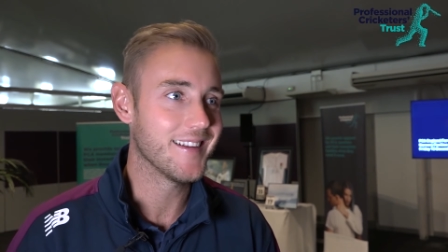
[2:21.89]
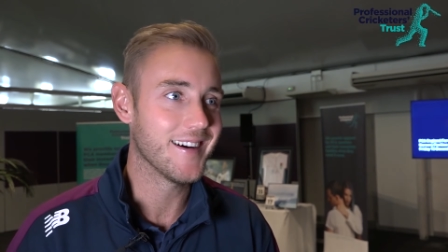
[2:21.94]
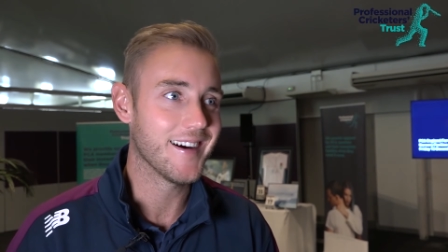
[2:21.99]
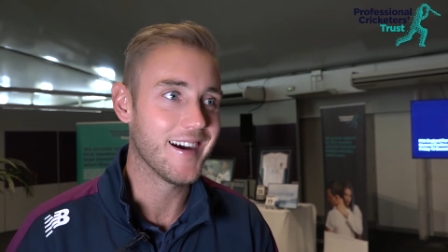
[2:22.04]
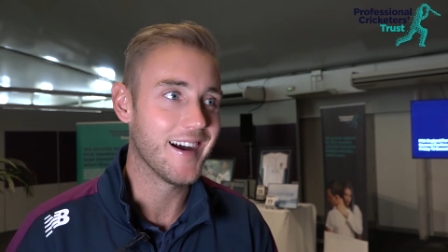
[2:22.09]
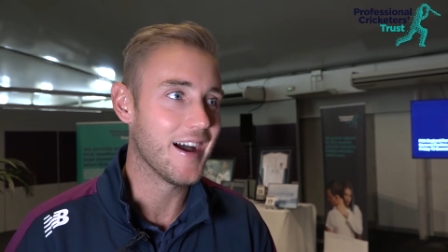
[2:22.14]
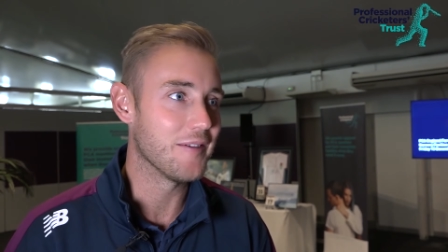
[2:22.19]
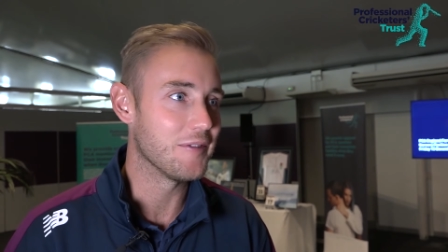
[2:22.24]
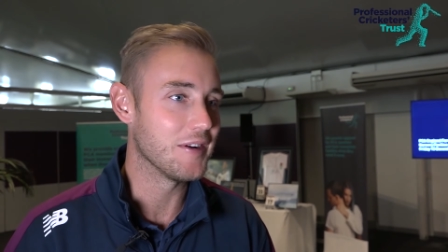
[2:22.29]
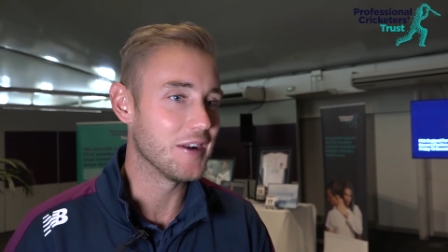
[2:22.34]

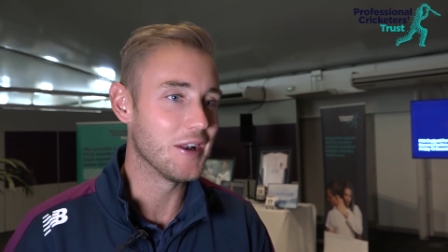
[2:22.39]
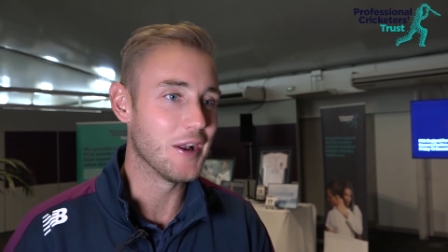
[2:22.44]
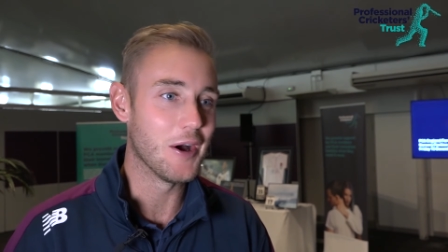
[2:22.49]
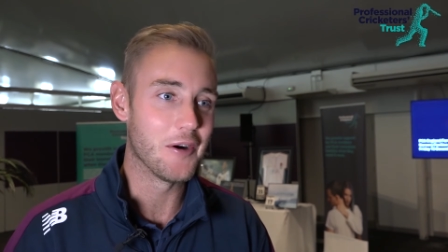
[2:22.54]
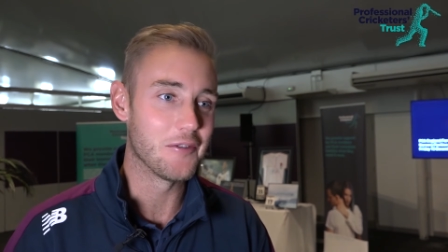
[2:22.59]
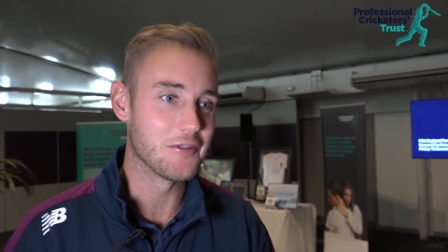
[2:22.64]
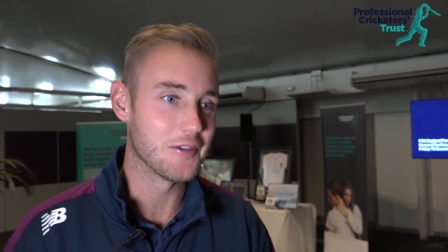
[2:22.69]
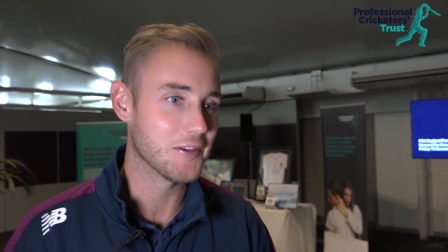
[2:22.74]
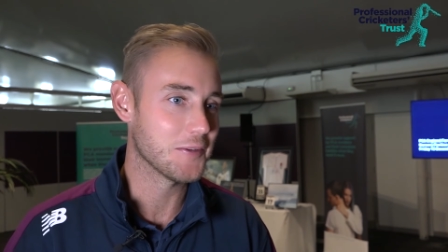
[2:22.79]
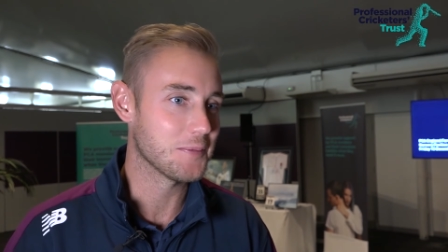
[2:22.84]
I have a
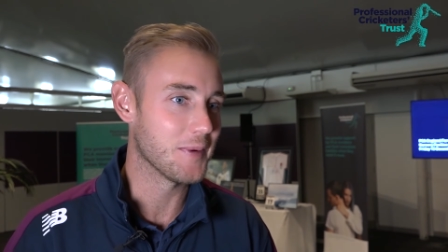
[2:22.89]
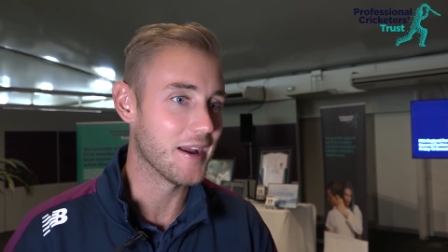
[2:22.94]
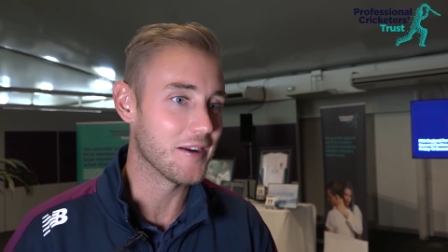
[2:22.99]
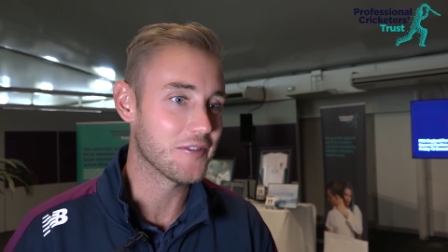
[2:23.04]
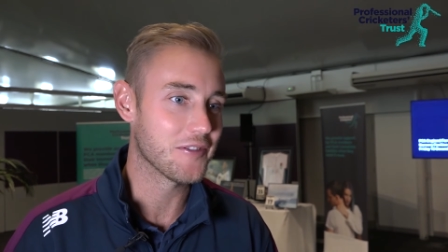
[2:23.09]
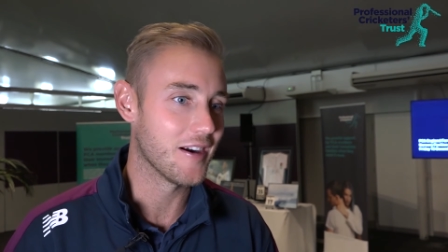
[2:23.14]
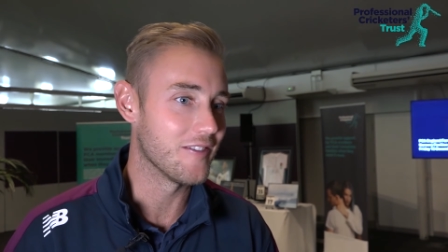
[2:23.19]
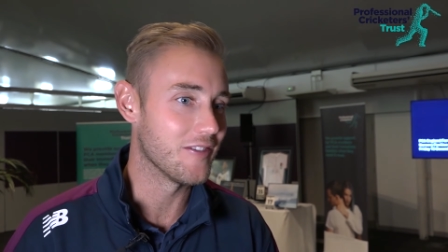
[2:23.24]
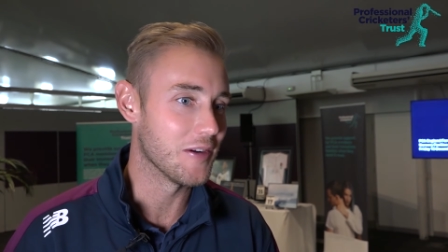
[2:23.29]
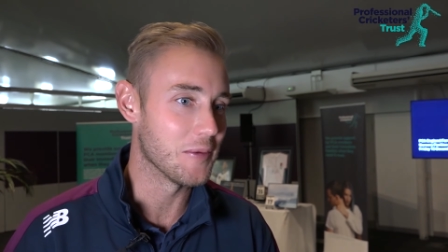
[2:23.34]
lot of
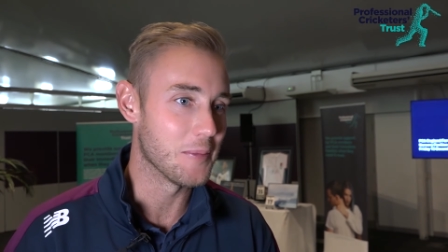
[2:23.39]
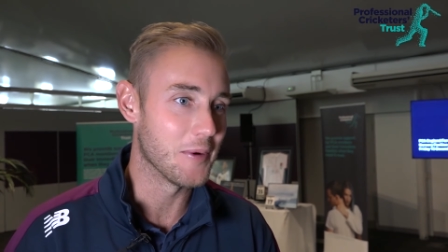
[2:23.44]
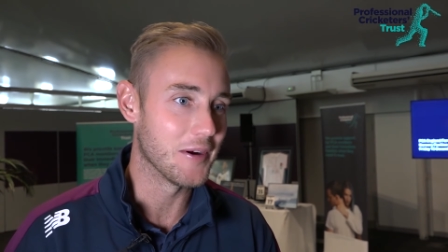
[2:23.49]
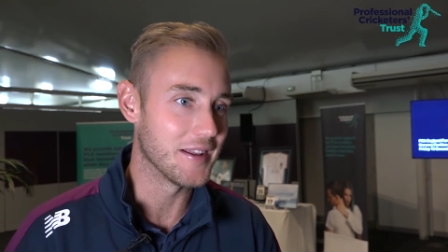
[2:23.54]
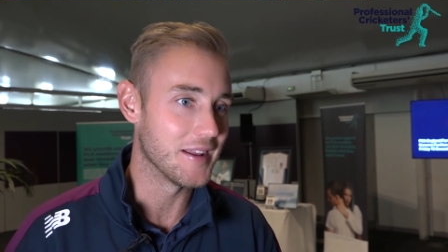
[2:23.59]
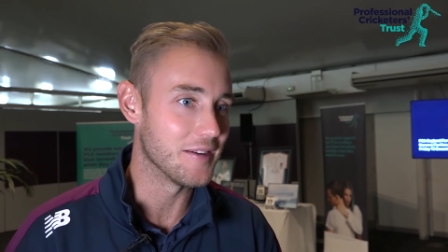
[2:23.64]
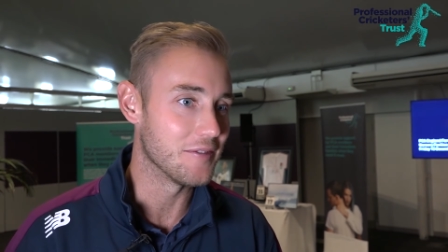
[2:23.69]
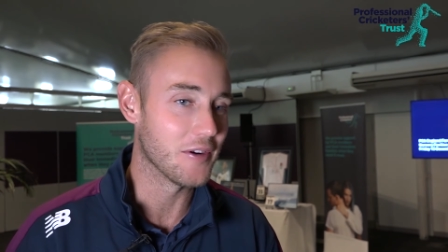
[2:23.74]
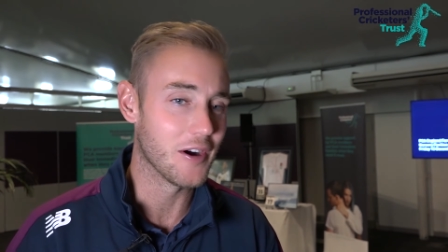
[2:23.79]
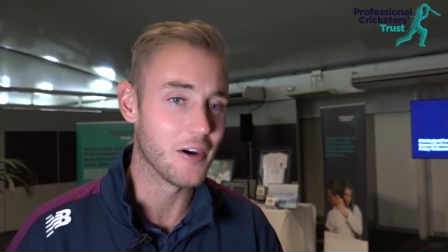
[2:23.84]
respect for
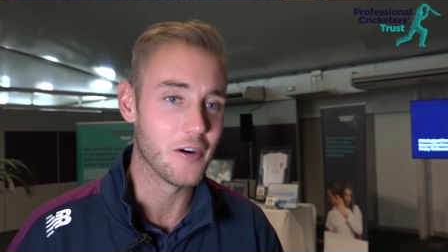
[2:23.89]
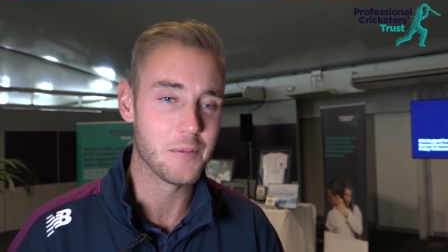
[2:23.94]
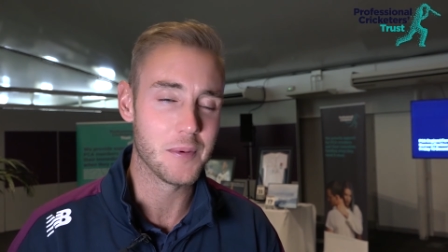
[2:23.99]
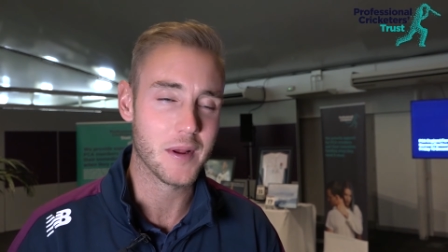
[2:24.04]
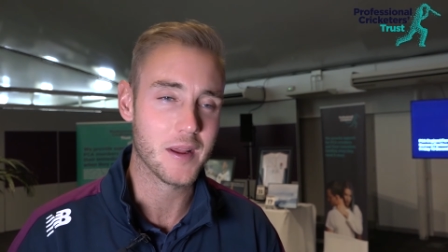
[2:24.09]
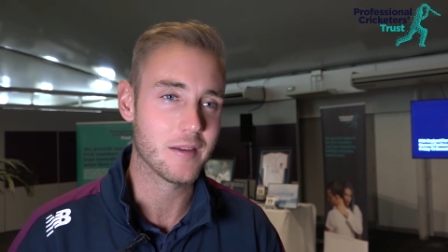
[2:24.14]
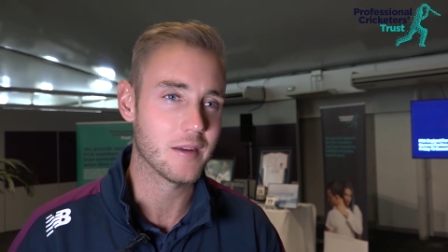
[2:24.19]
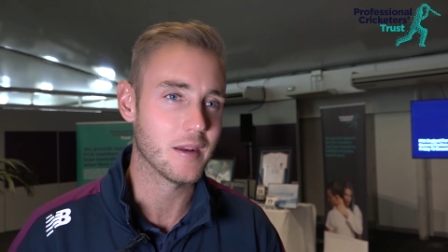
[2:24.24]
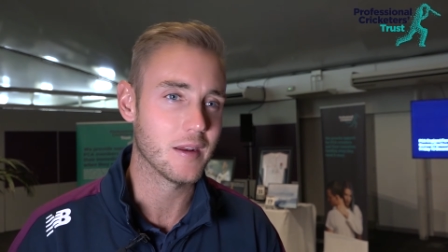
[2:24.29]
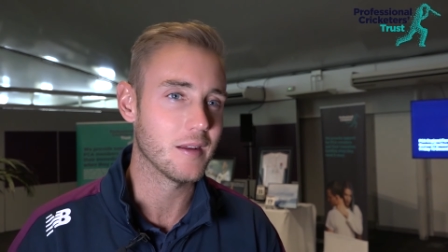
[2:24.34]
everybody involved
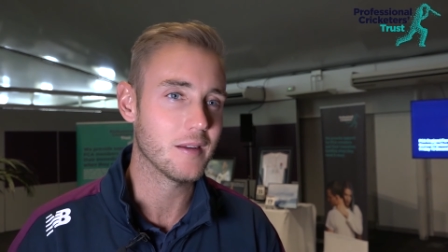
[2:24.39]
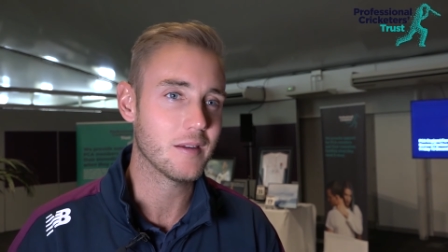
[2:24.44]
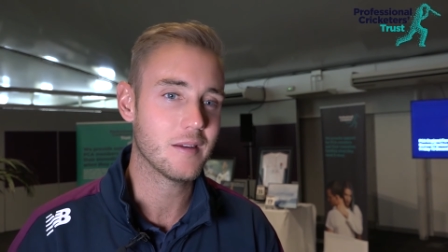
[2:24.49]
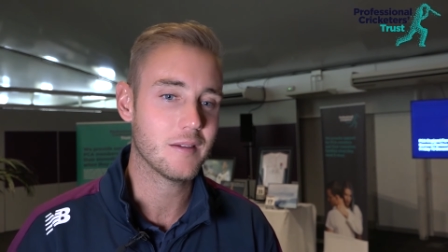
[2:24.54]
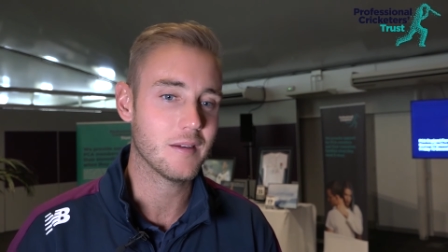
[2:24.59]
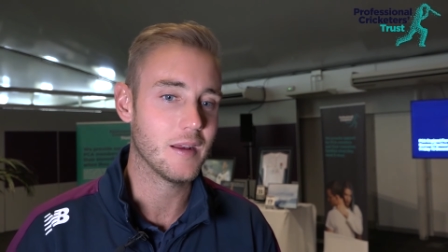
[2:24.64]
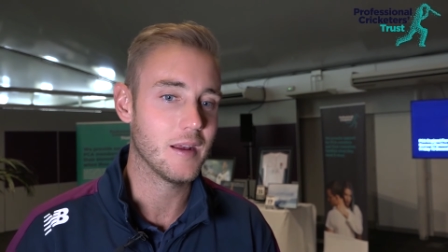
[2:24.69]
because it's,